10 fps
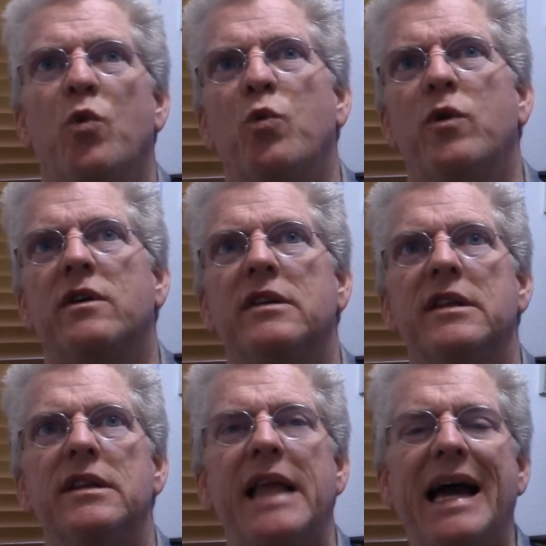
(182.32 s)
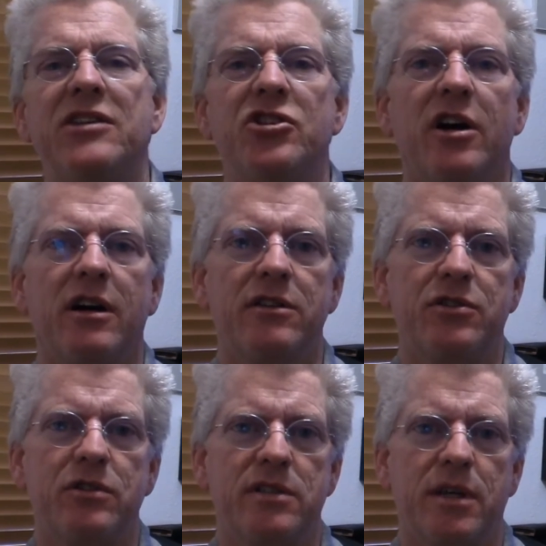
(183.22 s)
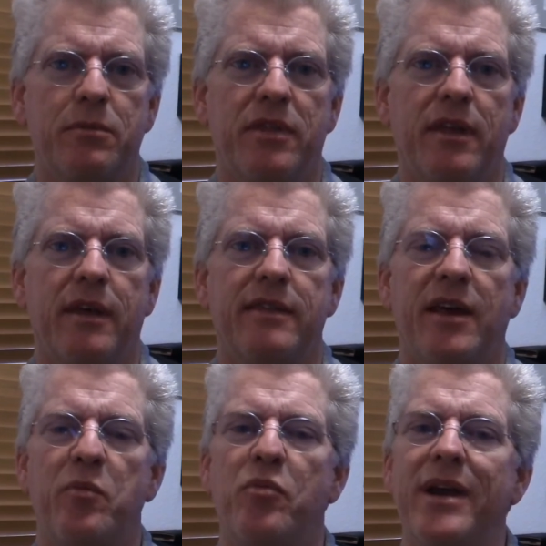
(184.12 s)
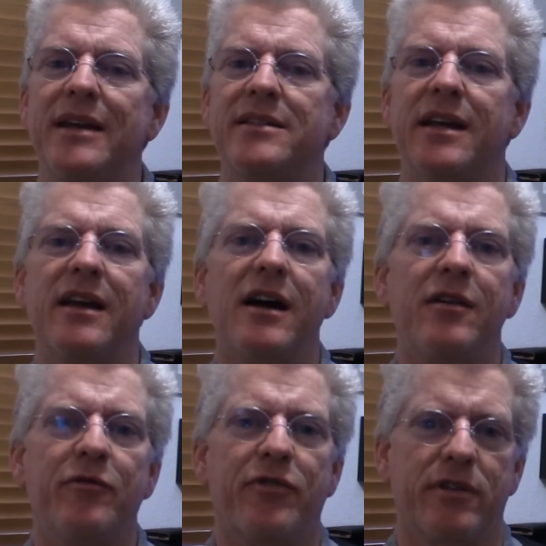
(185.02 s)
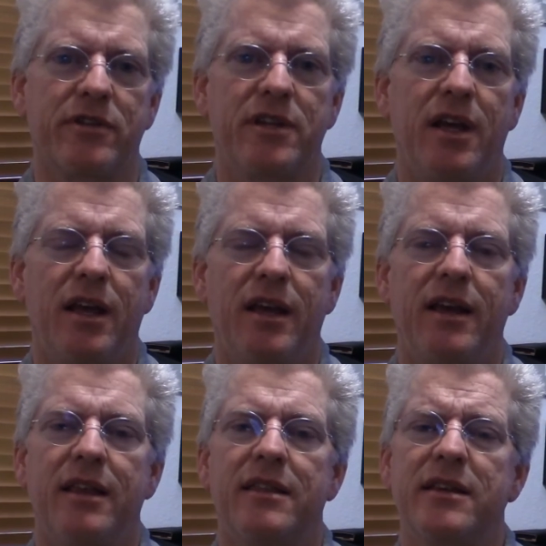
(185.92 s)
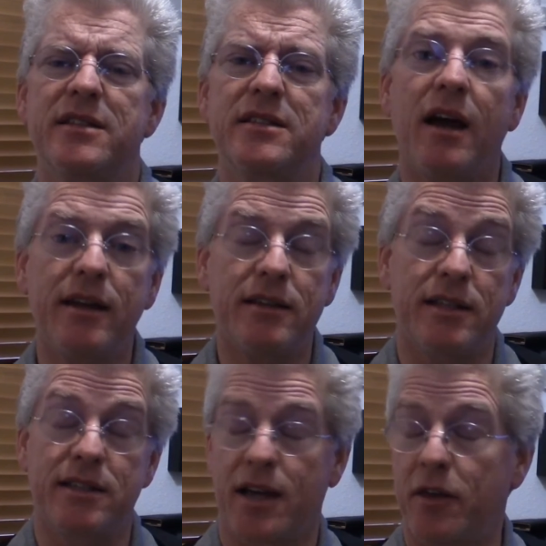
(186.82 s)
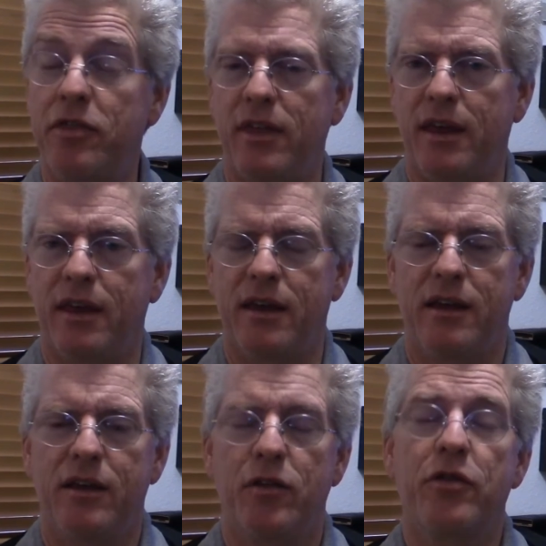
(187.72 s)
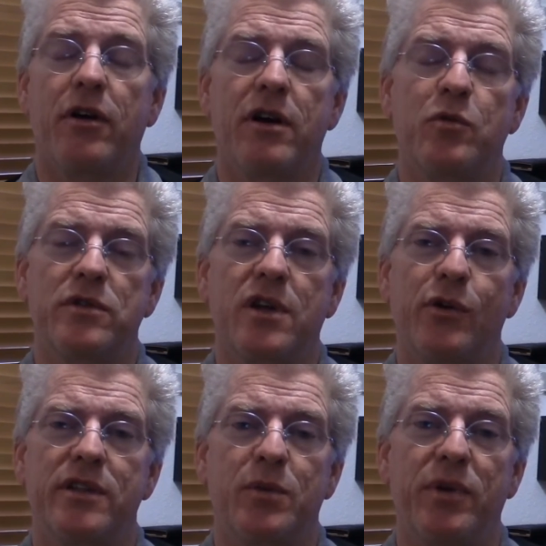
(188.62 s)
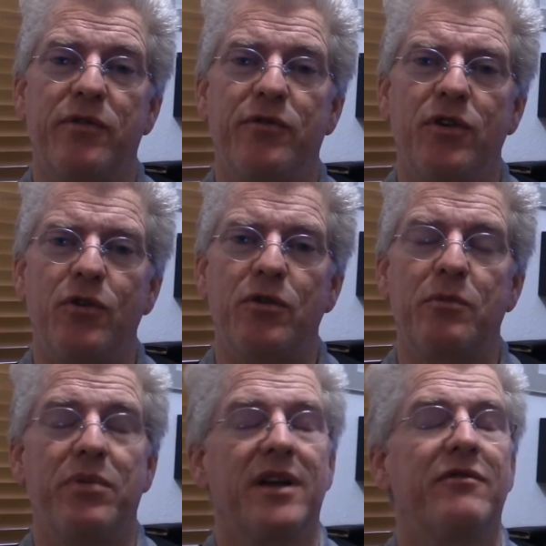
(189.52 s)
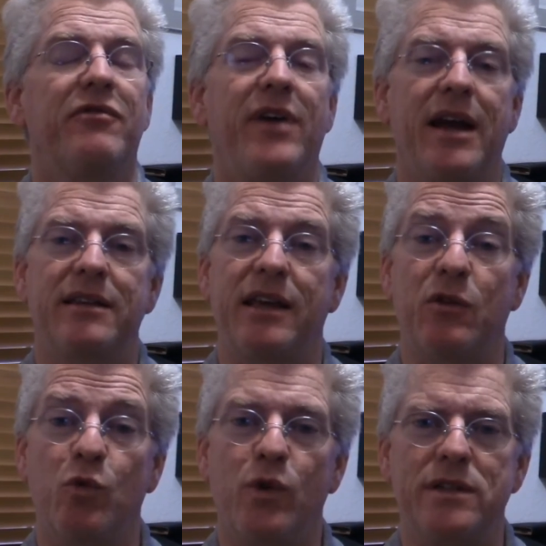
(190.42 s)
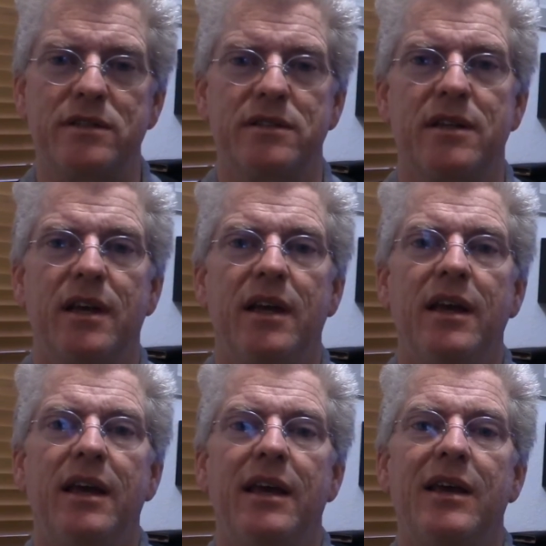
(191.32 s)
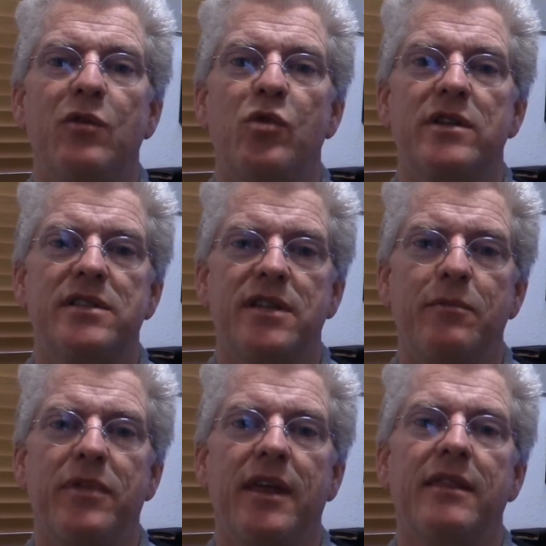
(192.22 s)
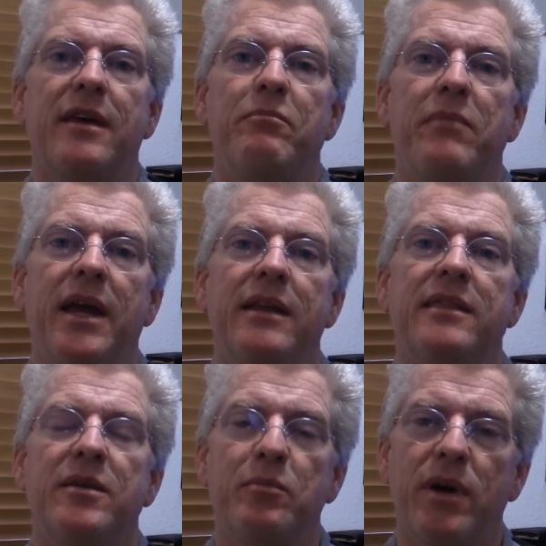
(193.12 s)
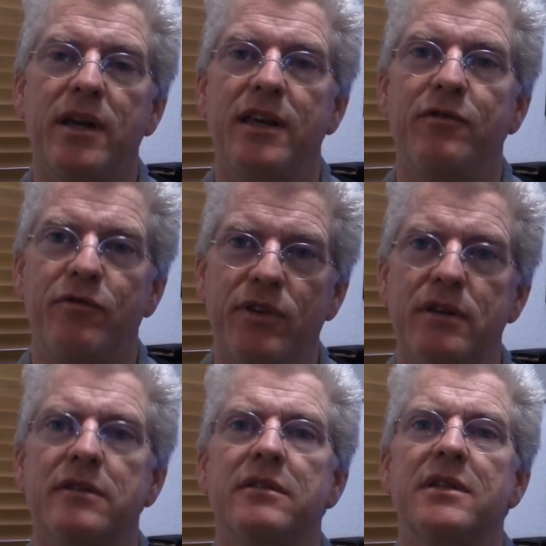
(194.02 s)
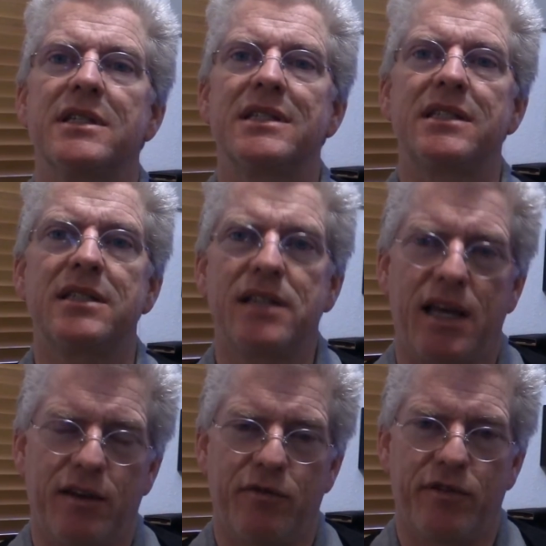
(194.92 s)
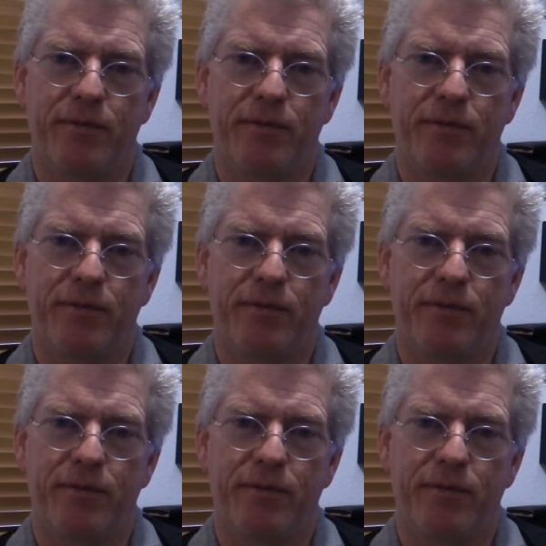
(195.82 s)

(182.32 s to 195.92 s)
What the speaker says: will latch onto something that brings it comfort. The scientist, I think, thought it was going to be food, but in fact it wasn't. It was something that made the monkey feel safe,